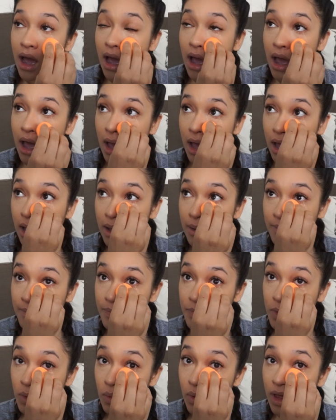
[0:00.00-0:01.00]

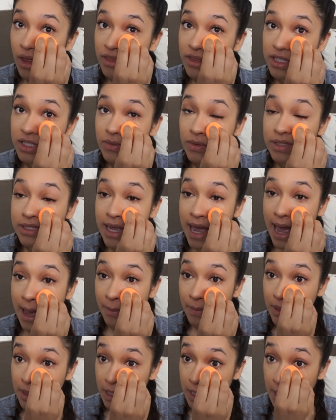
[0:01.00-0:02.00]
While this was
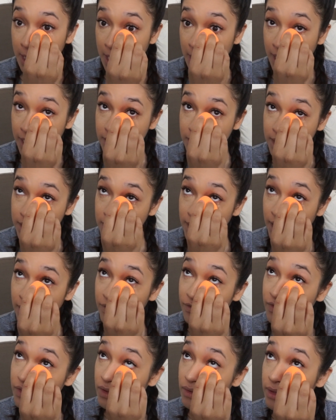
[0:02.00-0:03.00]
happening, I did
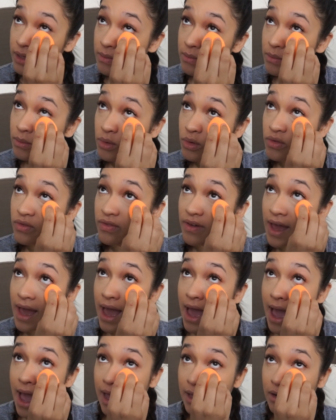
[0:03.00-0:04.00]
not feel him move
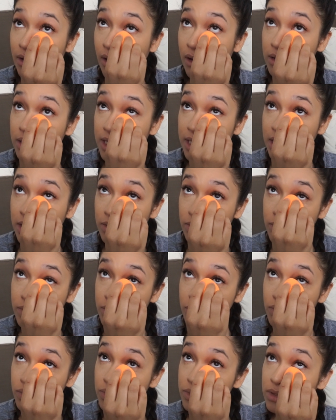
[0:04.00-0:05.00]
at all. Like, he
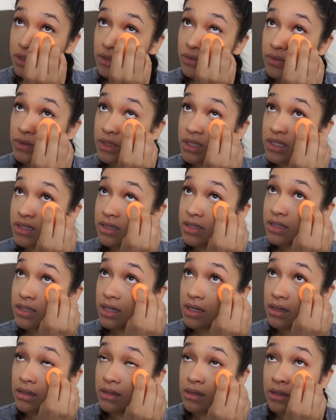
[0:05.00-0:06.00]
was really
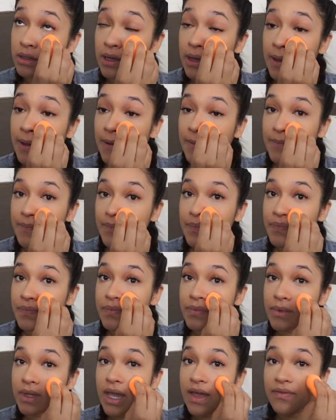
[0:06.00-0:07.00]
still.
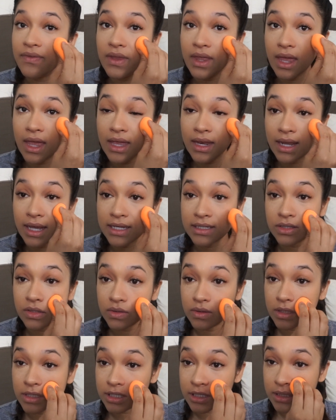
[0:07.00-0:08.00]
And then as
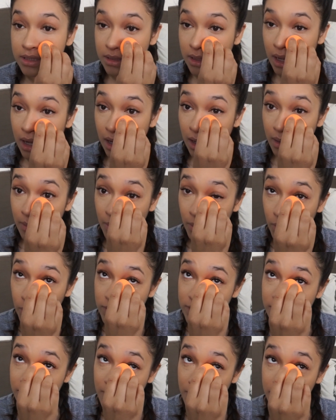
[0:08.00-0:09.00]
soon as
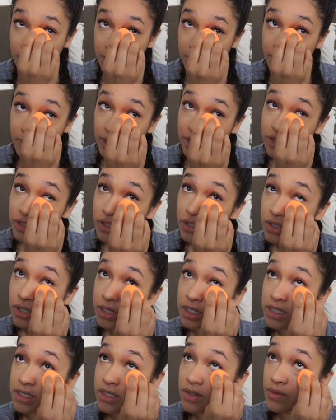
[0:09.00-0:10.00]
once my blood pressure
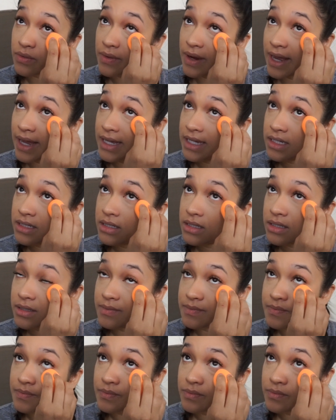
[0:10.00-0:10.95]
started to rise,